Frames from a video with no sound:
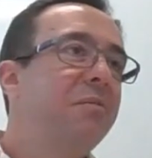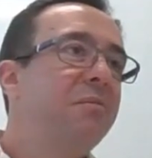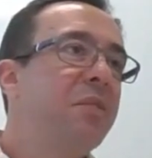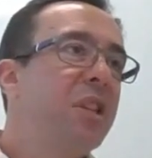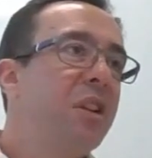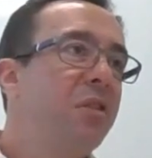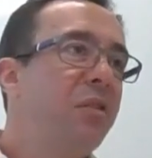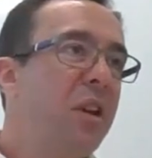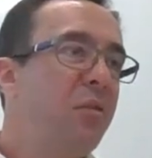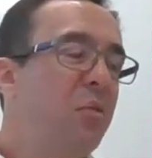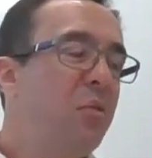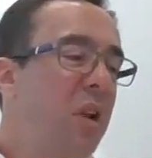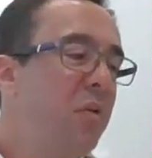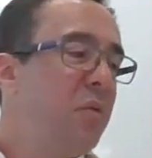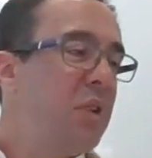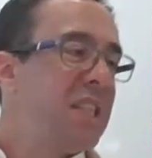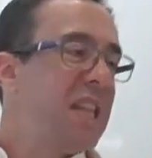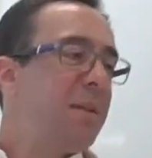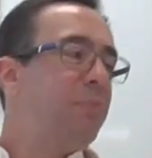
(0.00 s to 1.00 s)
So if if
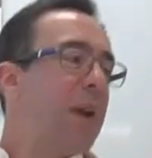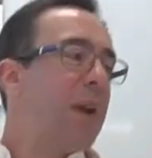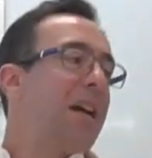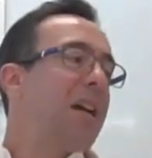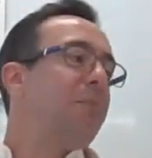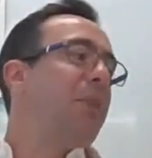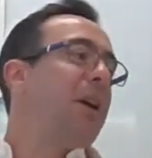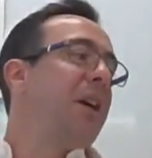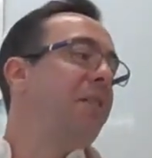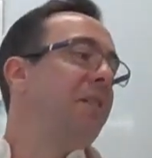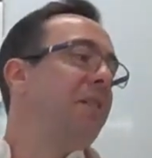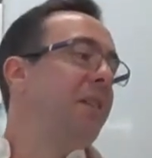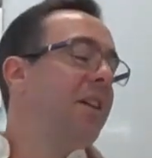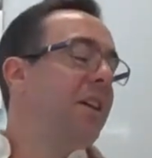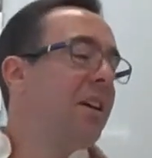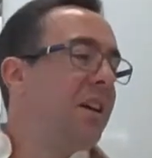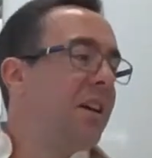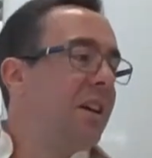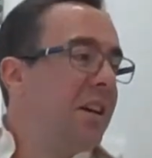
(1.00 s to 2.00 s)
we step back a bit,
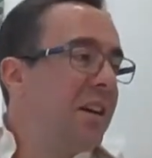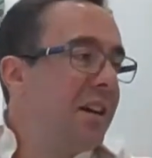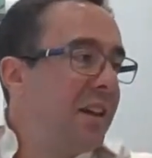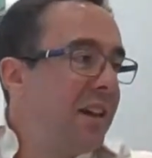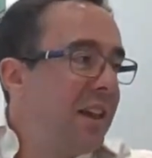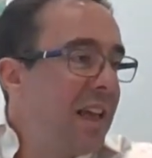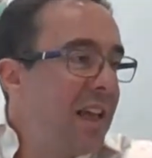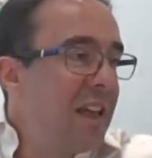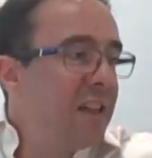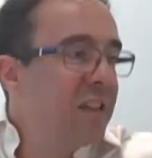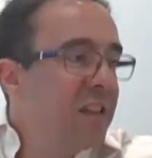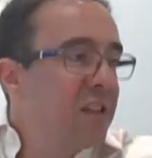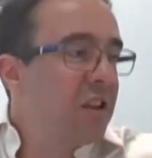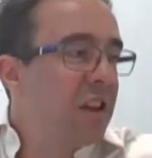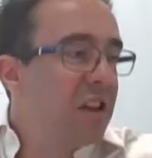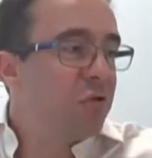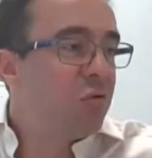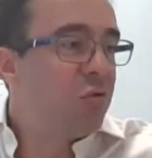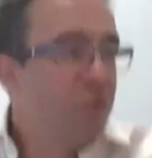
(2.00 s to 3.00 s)
it's
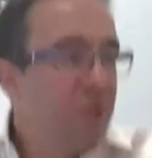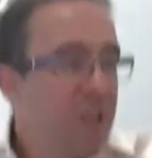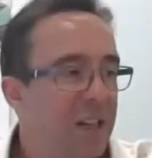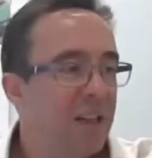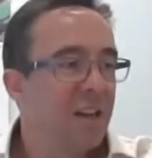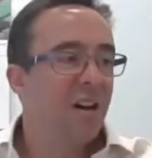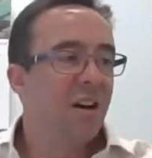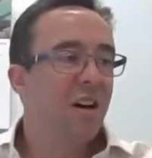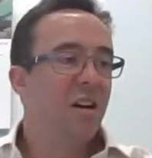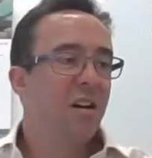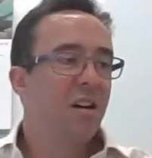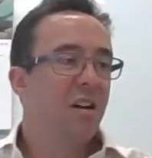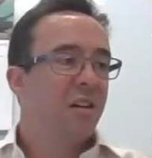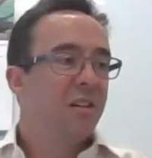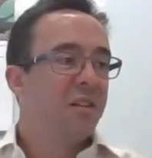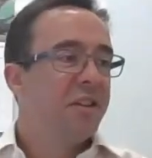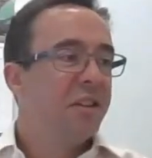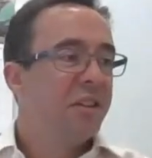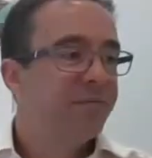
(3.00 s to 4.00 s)
it's really
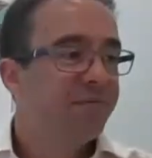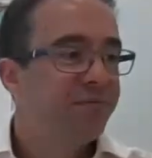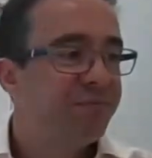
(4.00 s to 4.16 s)
hard